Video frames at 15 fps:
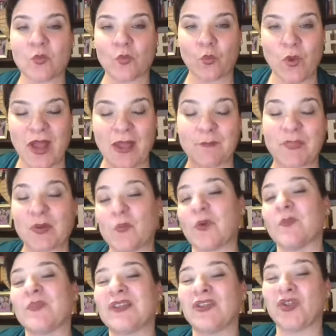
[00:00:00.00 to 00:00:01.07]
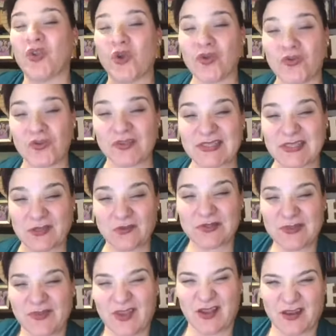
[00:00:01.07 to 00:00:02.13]
But when we learn those skills
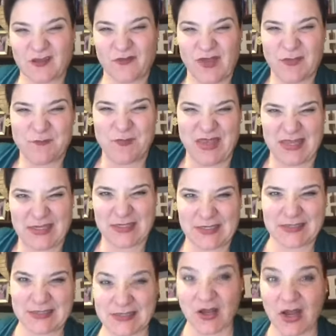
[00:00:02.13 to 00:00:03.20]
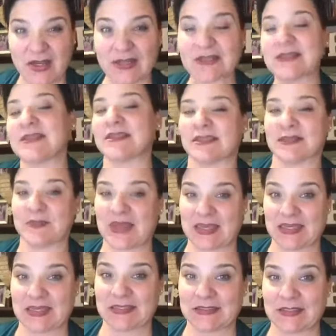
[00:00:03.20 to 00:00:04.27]
and they're kind of embedded inside us, it does make
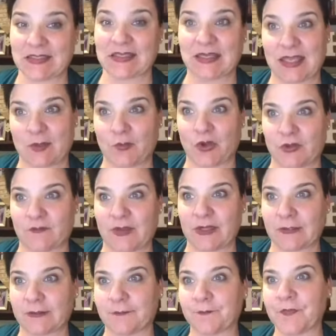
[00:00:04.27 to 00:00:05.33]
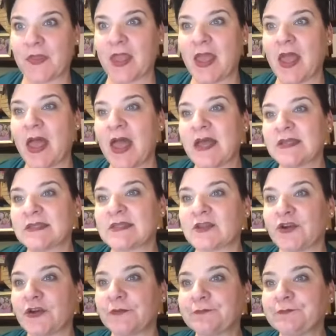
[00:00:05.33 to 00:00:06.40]
it easier to get motivated.
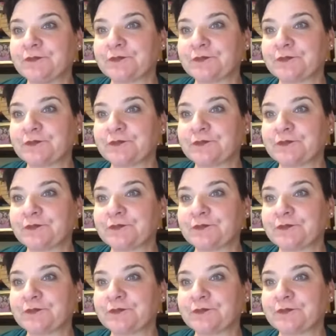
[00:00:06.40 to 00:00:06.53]
So